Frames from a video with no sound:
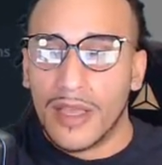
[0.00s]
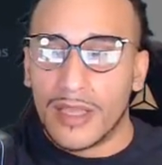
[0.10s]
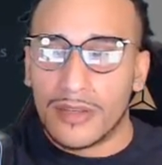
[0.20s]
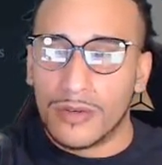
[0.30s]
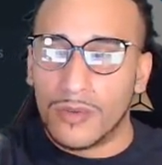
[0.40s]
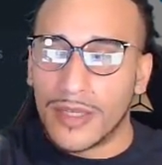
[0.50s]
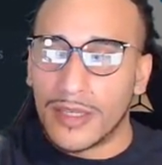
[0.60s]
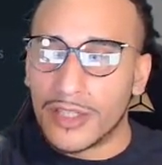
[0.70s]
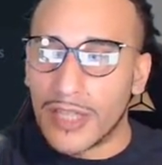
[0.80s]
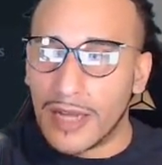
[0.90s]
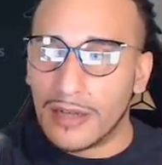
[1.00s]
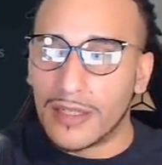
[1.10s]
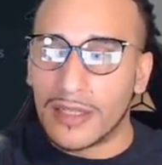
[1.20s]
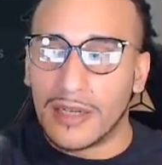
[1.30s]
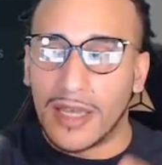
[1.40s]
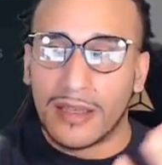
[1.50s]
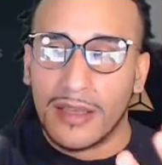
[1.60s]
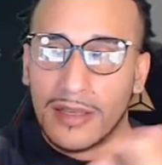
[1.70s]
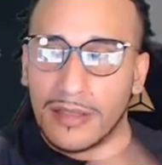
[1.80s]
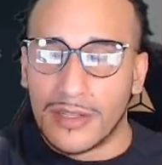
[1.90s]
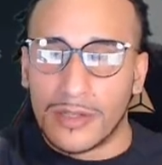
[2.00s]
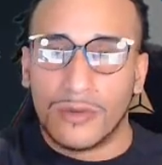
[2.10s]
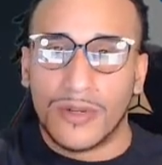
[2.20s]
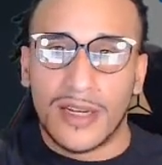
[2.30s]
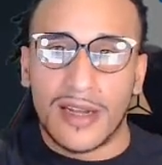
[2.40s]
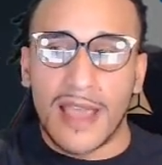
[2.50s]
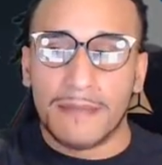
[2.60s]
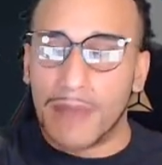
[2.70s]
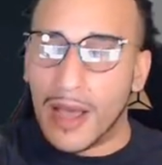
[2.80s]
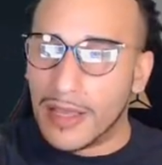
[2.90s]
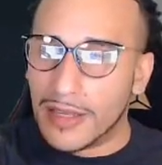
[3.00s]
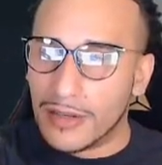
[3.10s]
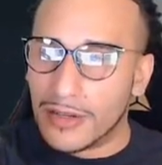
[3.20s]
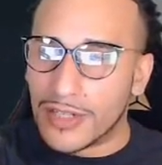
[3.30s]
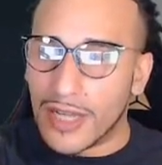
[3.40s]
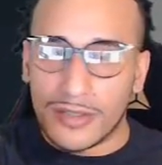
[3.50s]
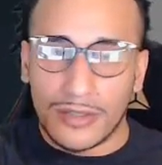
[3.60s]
and you don't want your chat looking like there's only Nightbot in your chat.